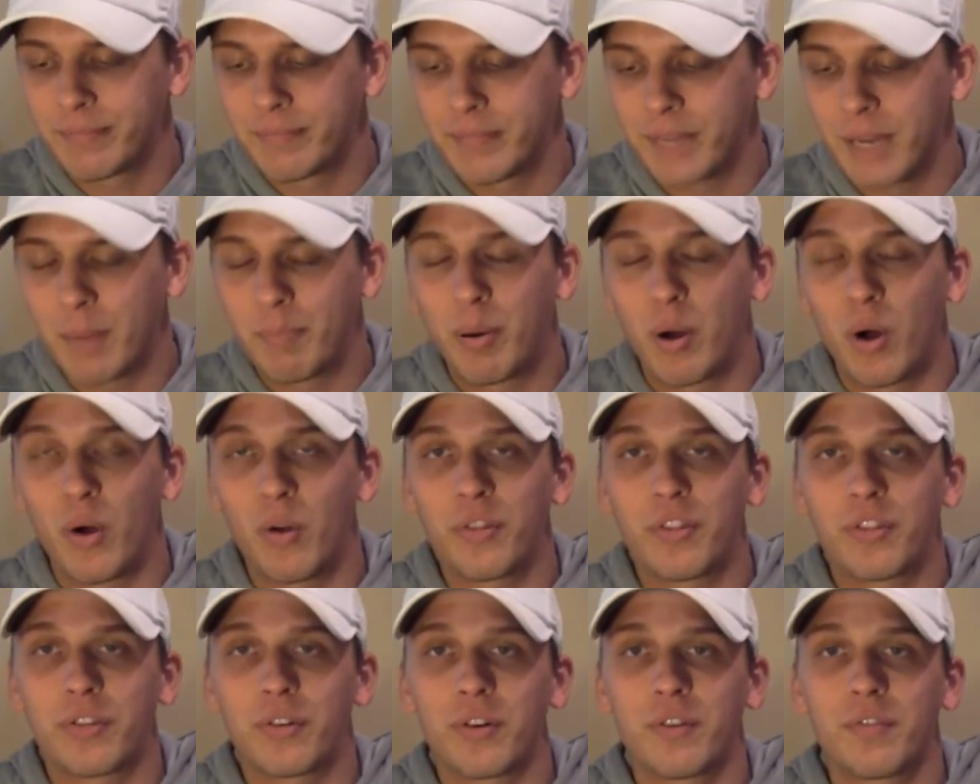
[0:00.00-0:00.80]
I
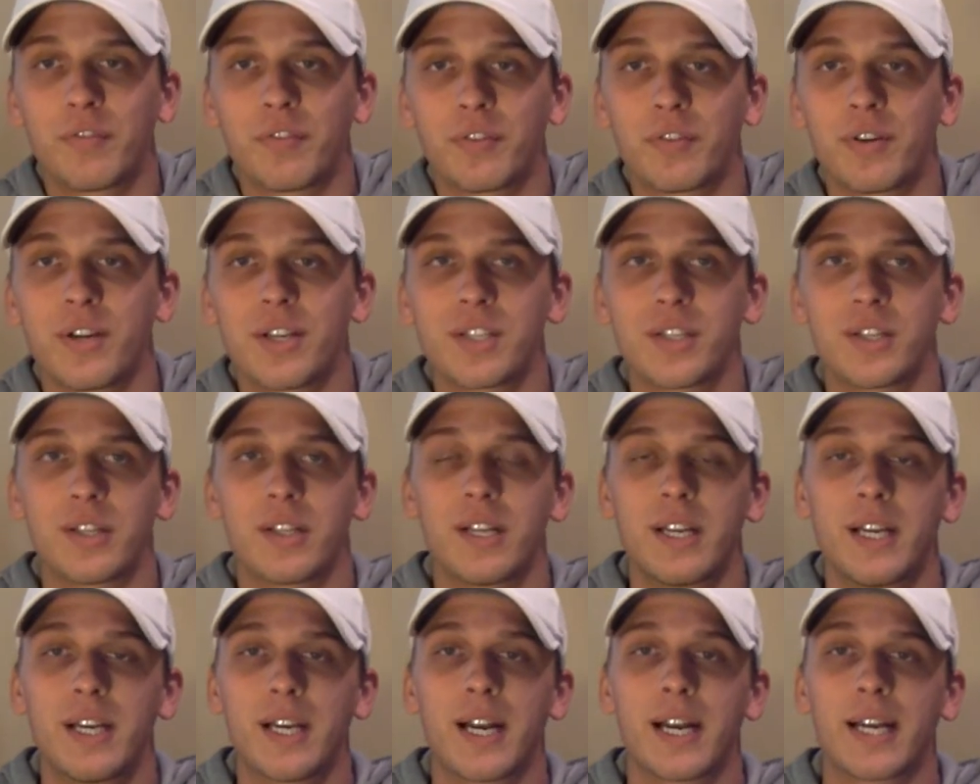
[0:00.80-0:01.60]
pulled through for the rest of the
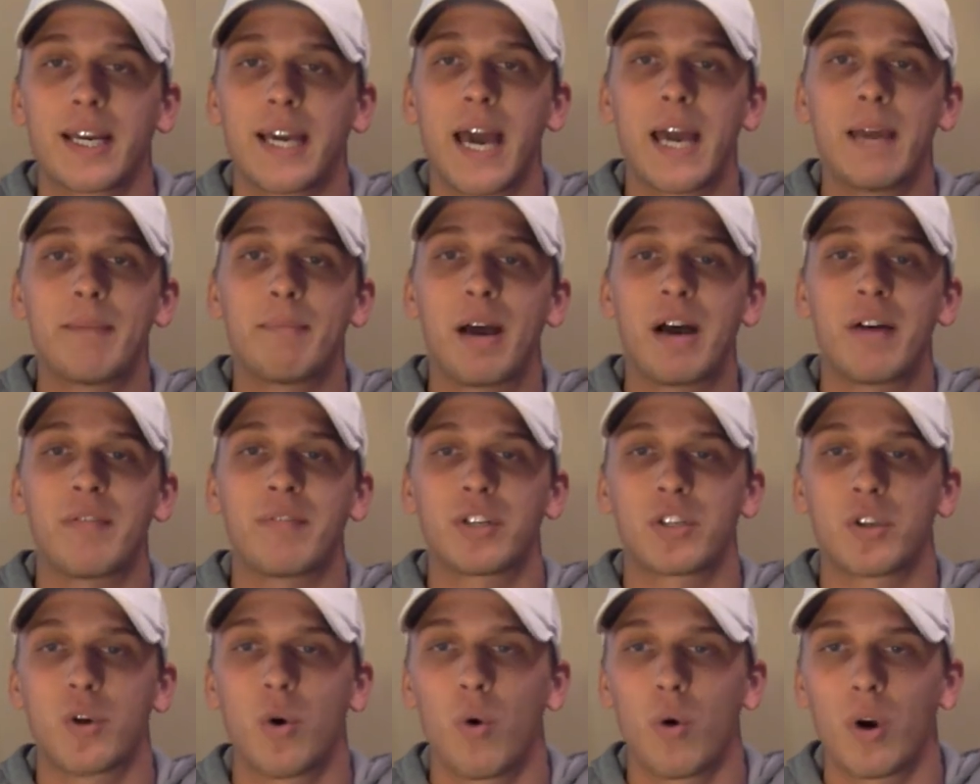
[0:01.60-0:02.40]
league, and I came out
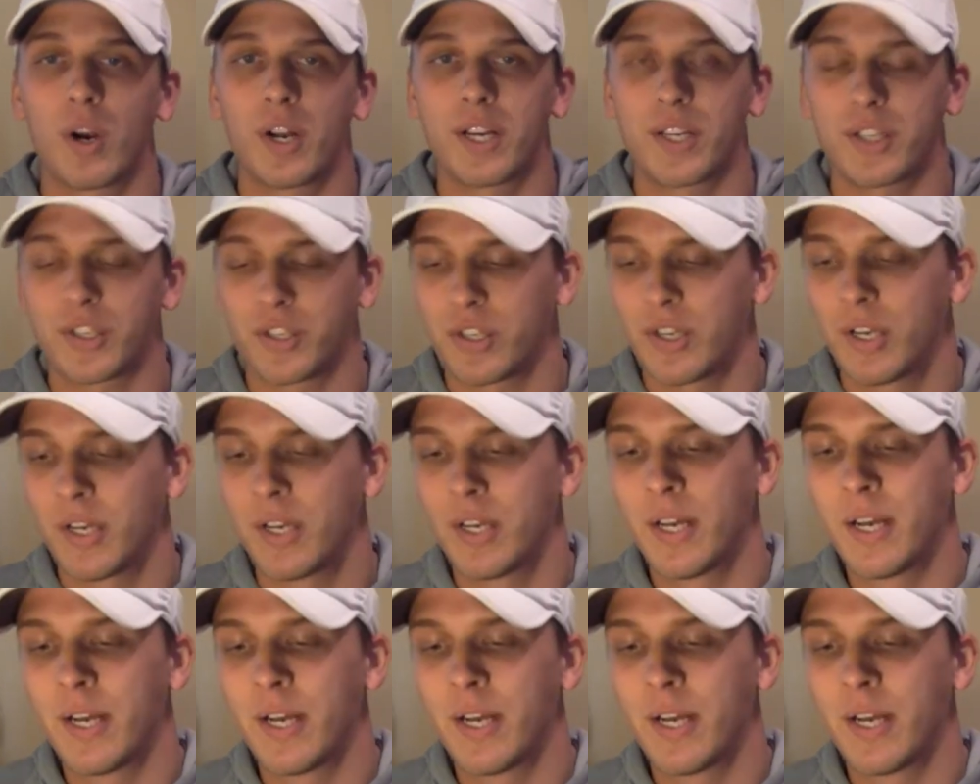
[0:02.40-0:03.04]
victorious.